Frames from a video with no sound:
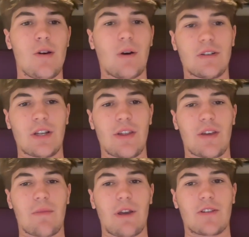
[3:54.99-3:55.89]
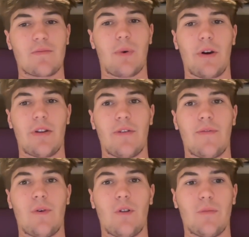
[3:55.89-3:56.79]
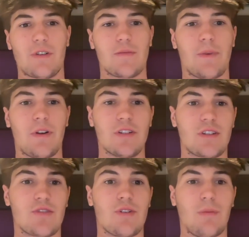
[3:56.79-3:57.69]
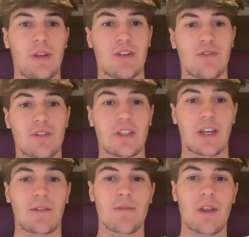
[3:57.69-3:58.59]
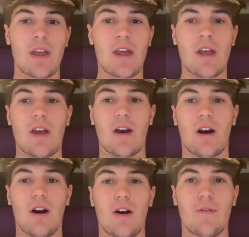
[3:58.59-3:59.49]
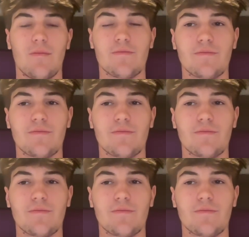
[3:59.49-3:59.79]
which I think makes part of the Fulham experience extremely interesting. Um,